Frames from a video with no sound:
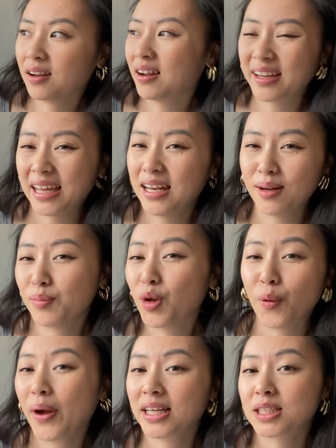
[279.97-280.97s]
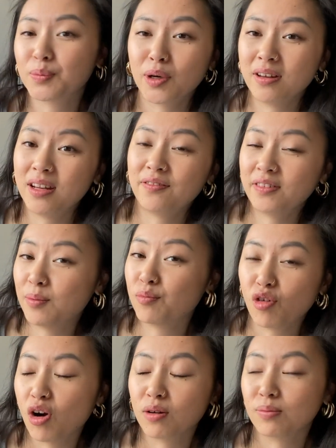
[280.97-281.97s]
Again, I'm no expert. If I'm
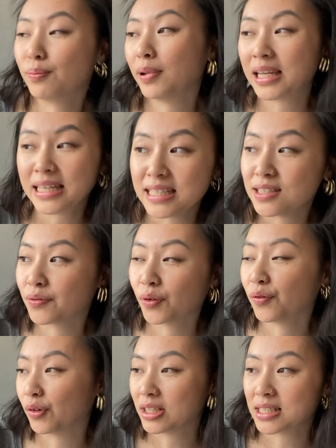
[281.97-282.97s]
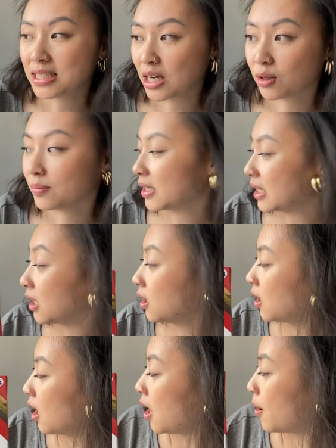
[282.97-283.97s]
wrong, please feel free to tell me,
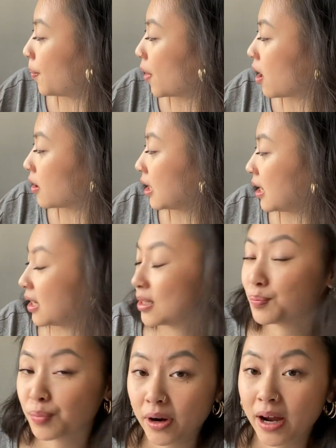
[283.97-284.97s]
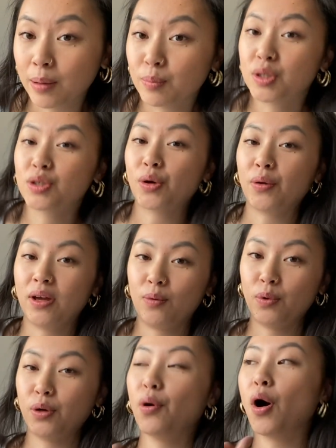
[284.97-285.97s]
but it is primed, so it
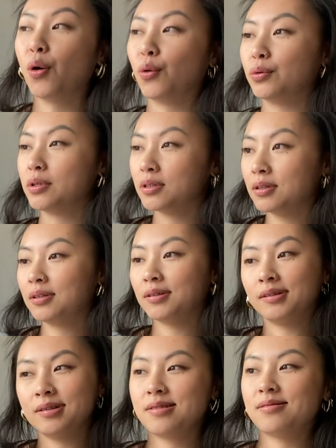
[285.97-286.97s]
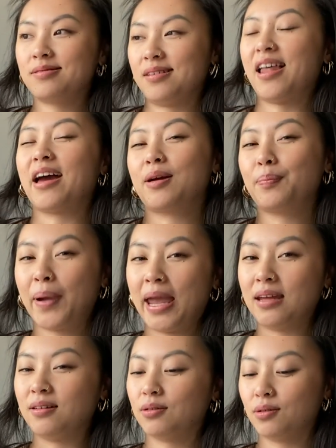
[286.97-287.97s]
will hold the like
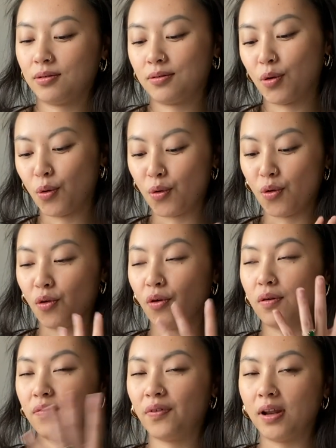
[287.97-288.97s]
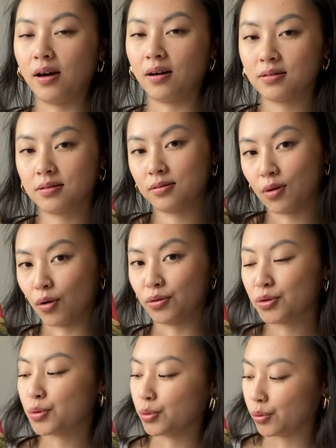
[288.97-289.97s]
paint or filler
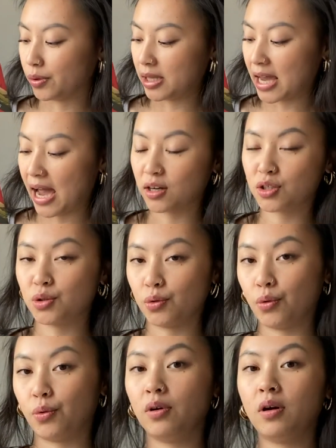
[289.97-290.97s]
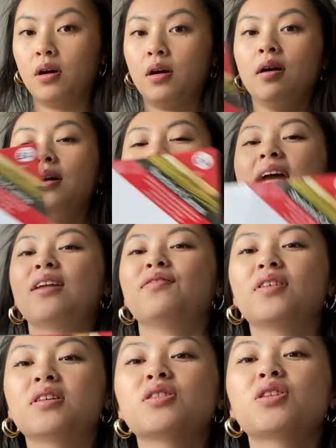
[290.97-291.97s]
onto the actual
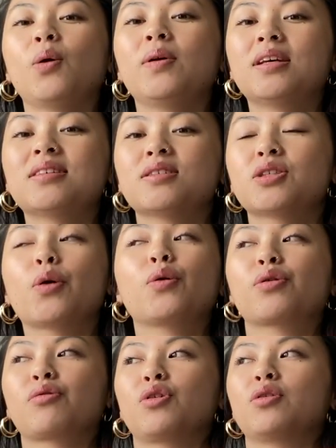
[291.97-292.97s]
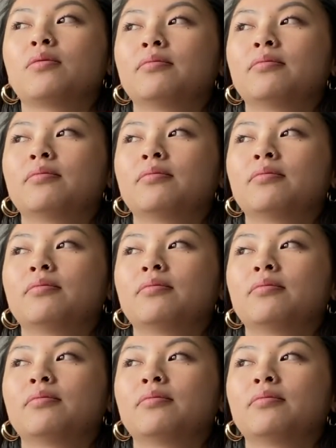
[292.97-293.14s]
canvas so it doesn't soak through.